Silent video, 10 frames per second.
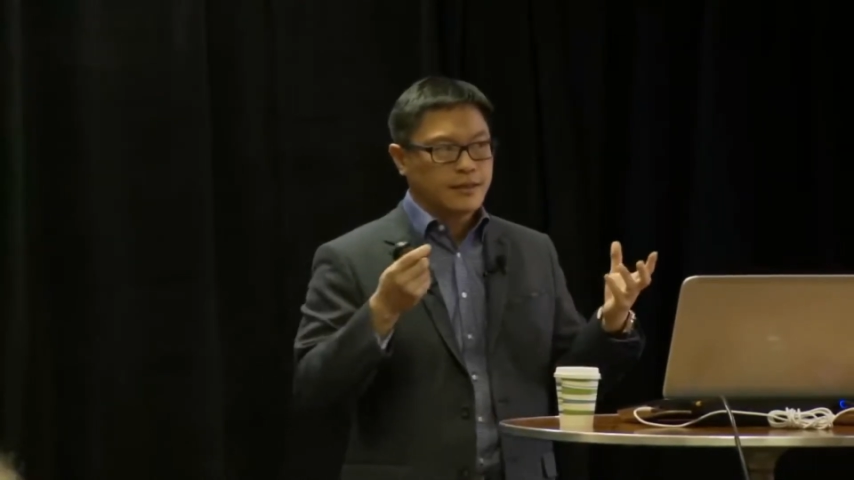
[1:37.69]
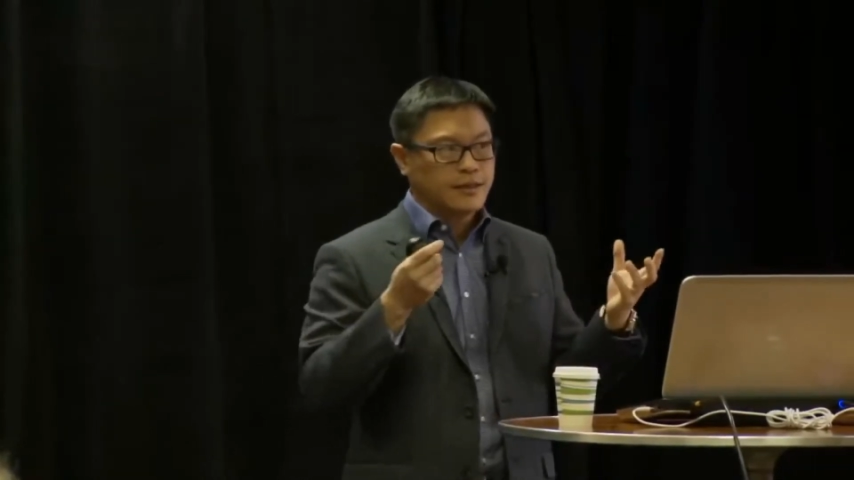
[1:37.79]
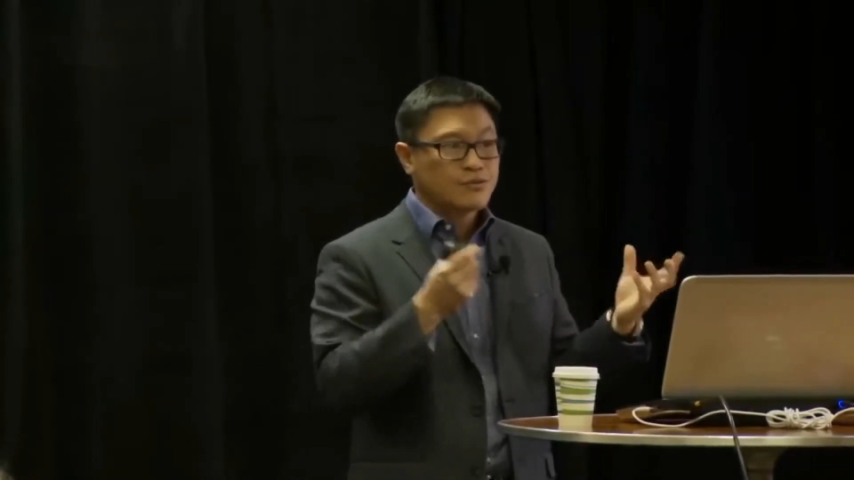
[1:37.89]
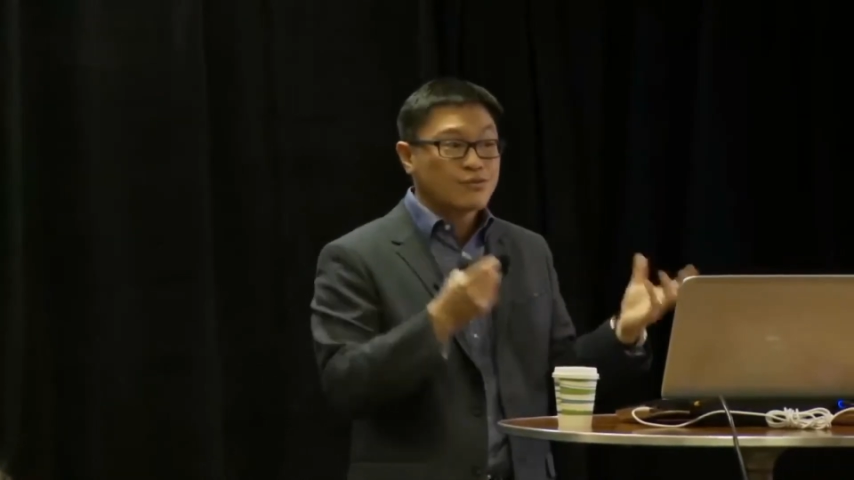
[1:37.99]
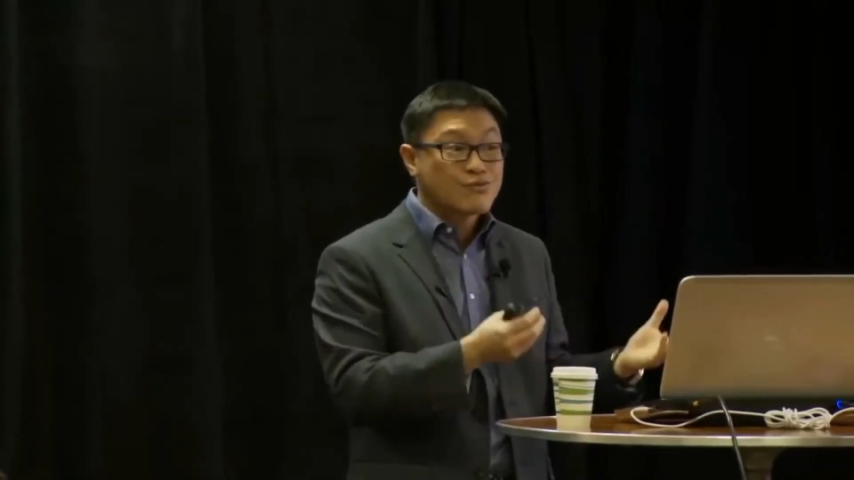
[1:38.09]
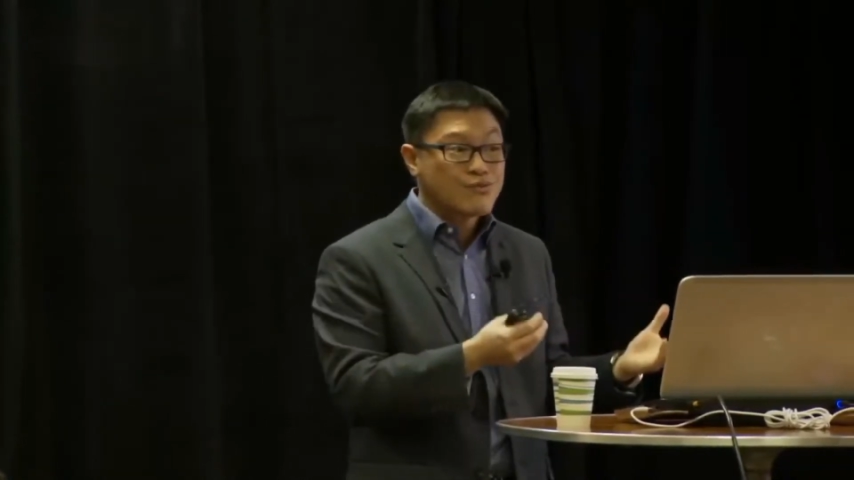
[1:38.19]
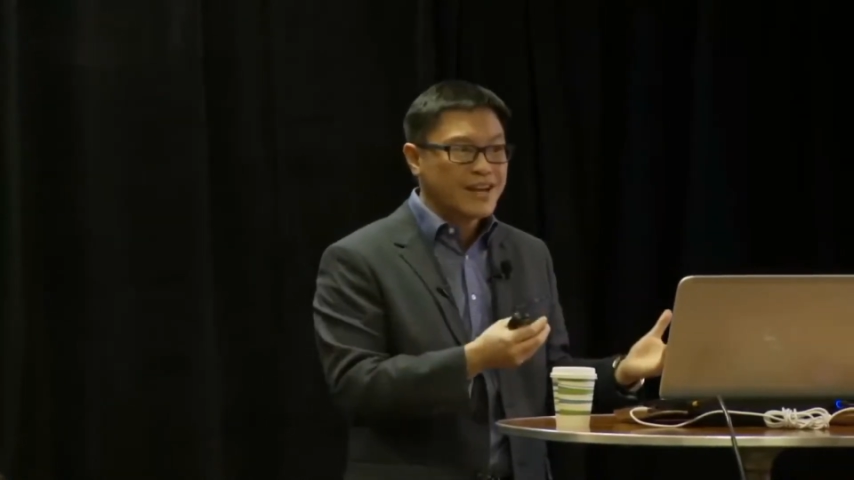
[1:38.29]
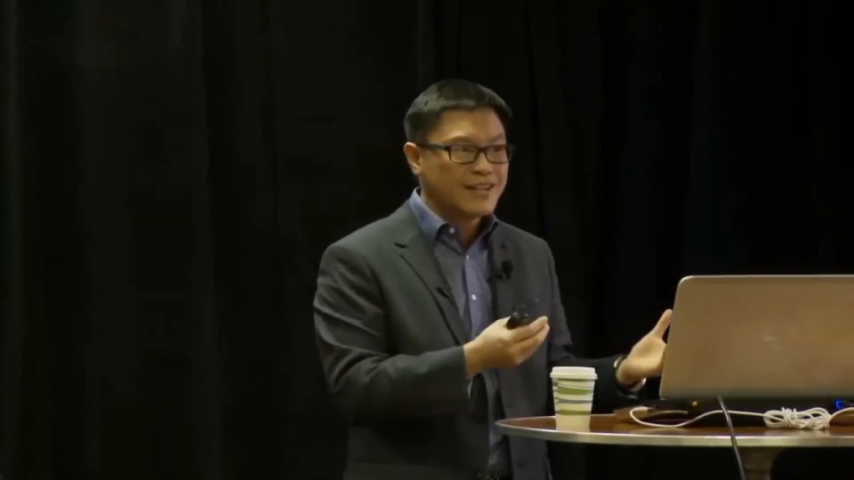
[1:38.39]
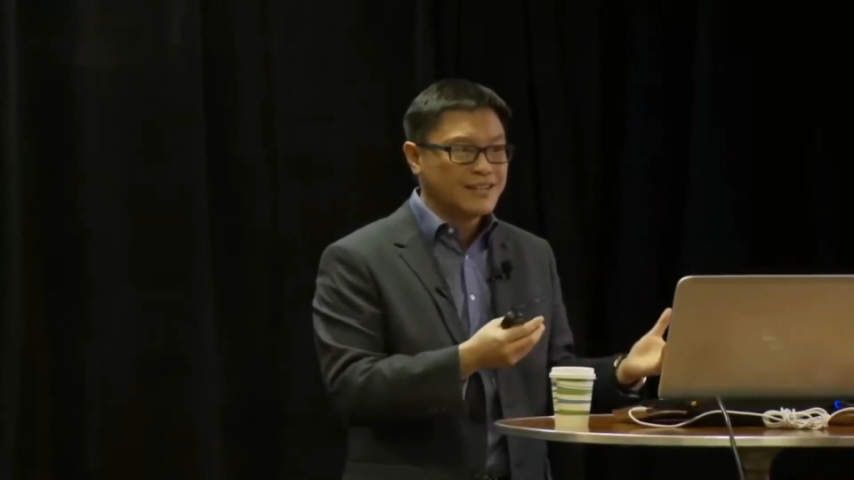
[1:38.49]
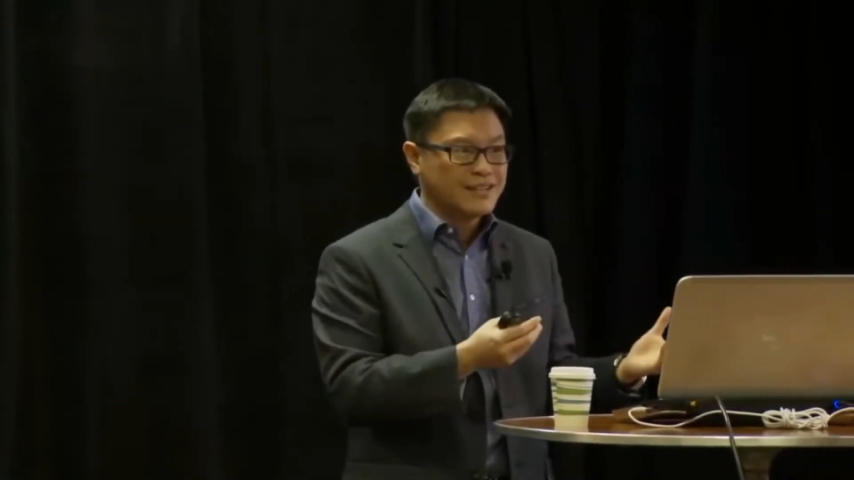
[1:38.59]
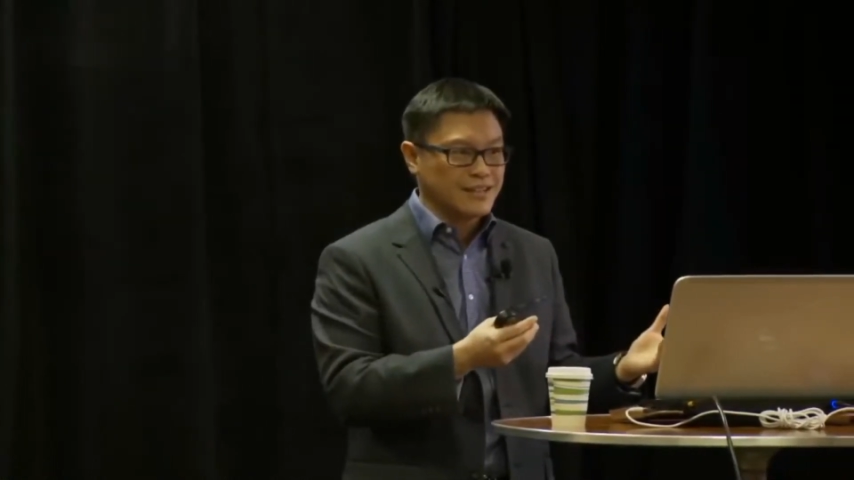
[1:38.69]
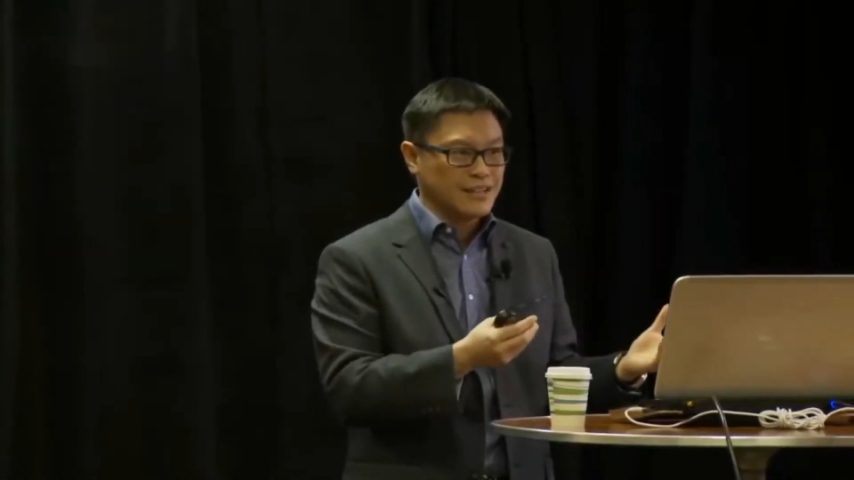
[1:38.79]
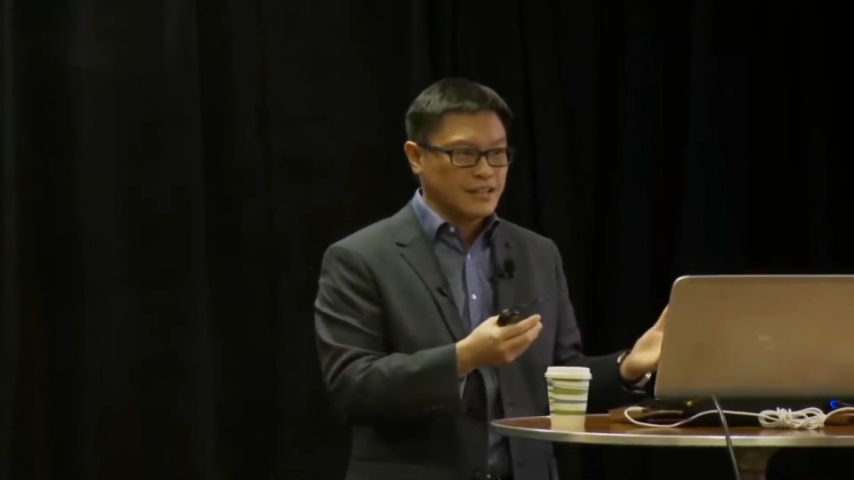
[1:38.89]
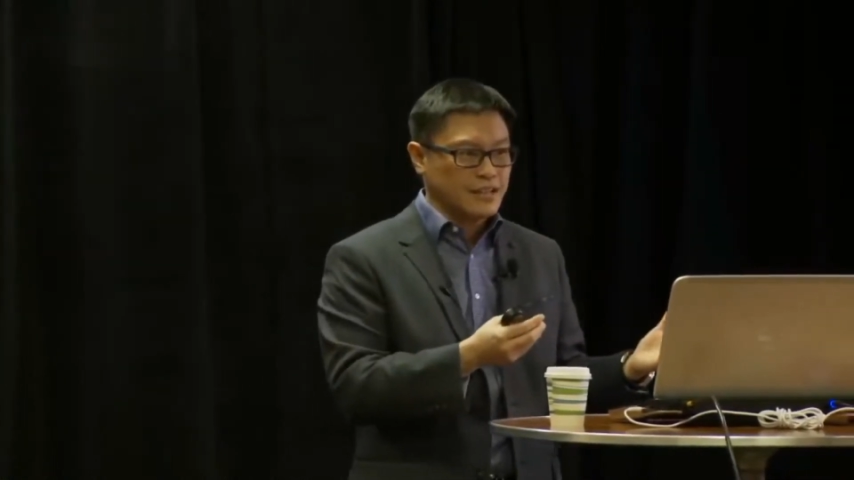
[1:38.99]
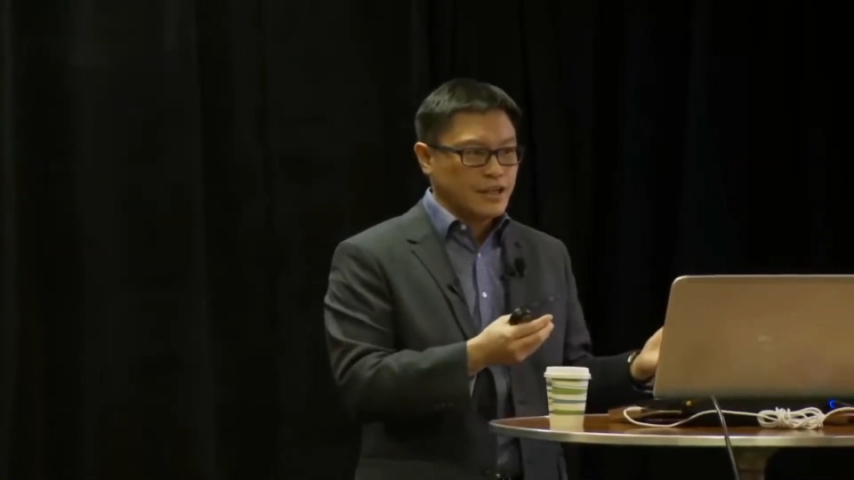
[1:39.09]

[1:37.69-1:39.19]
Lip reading: It's crazy.